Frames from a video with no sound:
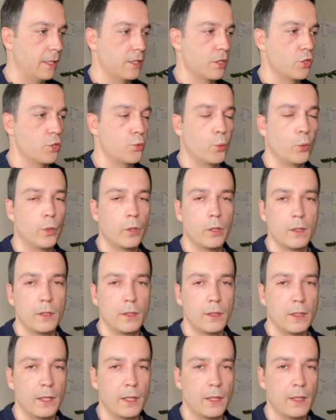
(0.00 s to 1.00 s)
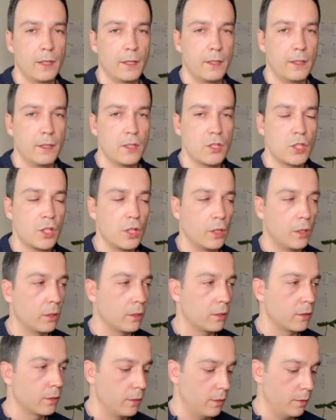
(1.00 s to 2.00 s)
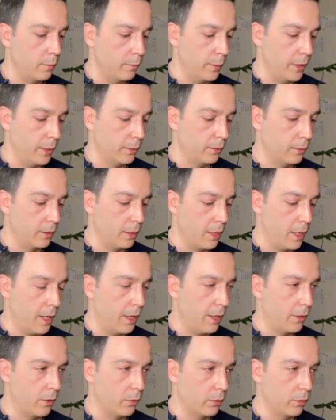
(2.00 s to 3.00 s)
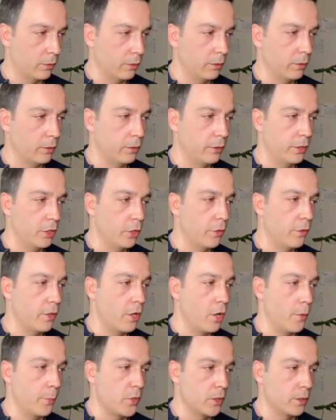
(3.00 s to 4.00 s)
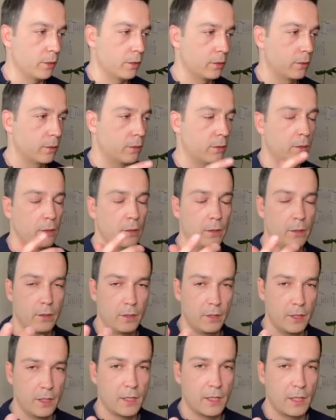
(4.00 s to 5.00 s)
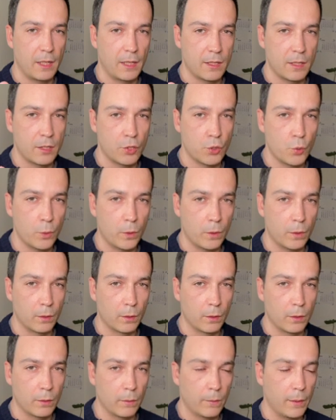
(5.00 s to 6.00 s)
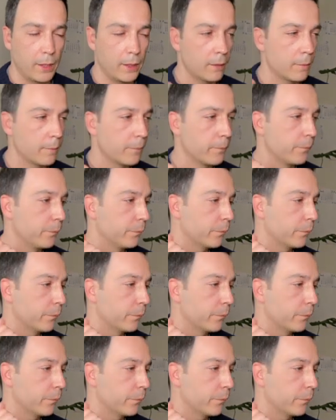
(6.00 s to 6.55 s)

has a sword and a shield, but Aragorn, the other object, just has a sword, right?